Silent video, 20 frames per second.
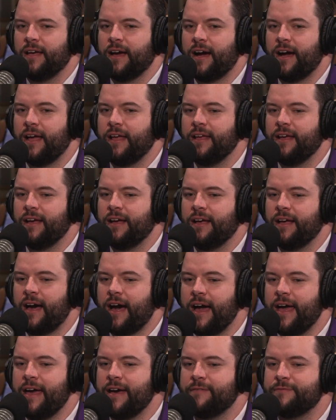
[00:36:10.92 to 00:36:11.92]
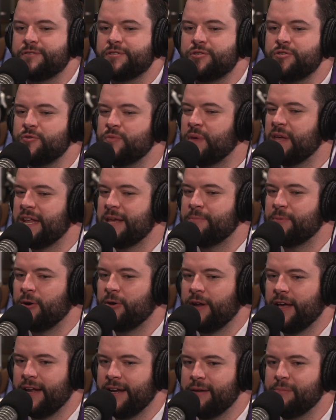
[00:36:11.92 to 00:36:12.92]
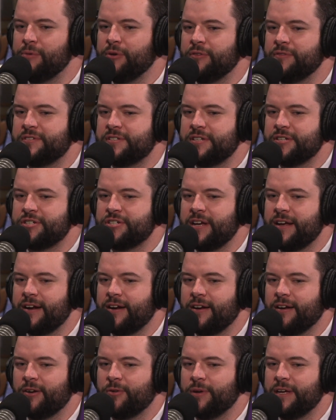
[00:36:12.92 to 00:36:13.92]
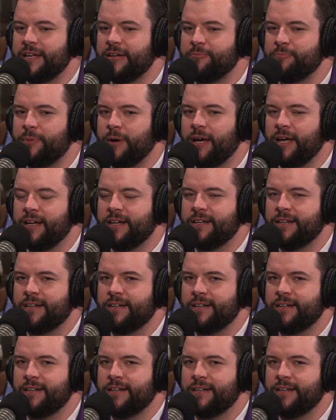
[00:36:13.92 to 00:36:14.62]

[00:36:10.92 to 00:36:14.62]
I have too many boneheaded moves to share, Gwen, but